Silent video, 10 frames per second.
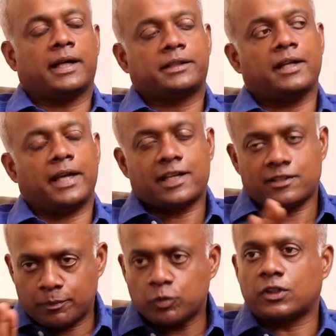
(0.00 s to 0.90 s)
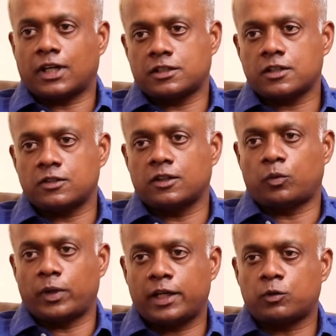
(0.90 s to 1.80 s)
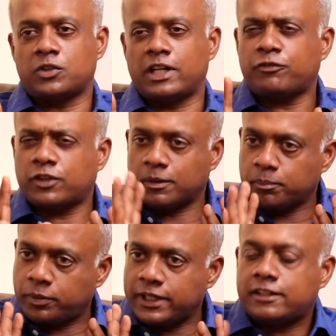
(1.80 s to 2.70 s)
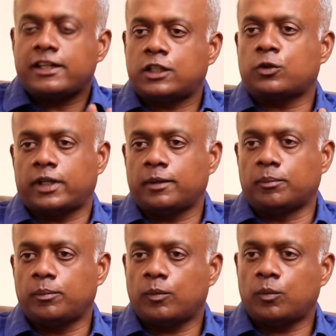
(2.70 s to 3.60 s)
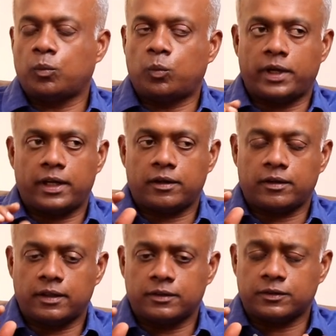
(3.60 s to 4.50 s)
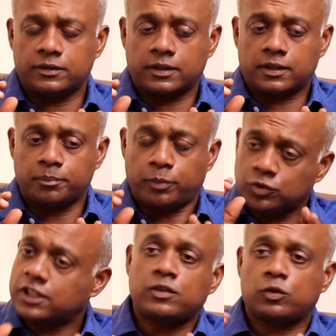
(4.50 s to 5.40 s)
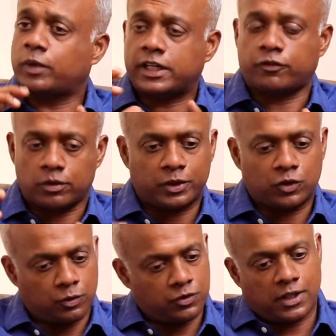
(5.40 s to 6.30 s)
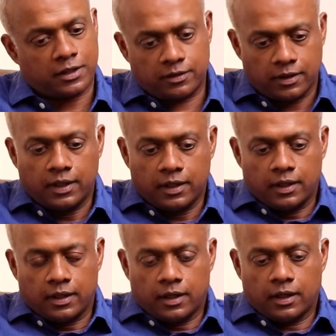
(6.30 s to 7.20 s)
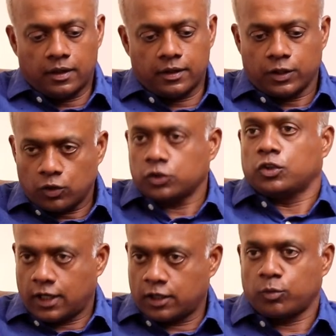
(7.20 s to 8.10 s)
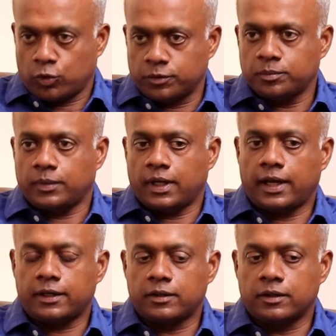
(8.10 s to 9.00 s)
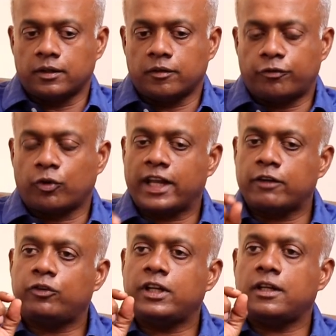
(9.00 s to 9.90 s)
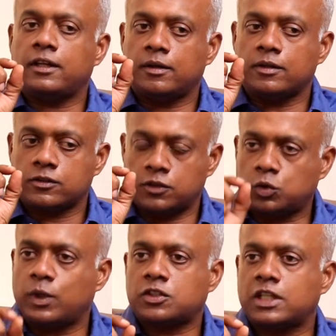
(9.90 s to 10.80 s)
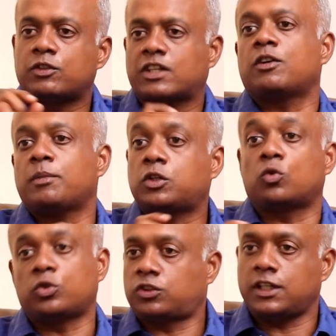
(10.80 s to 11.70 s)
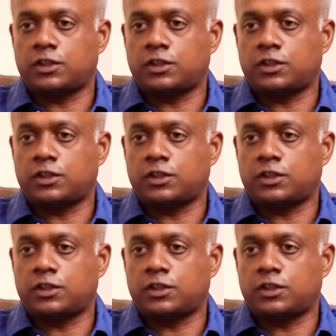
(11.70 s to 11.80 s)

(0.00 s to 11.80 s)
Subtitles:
I think except with Raja Sir, where it was left completely to him, where the composing was very different because it was done, you know, on the harmonium. And for every situation, he was giving me 2 to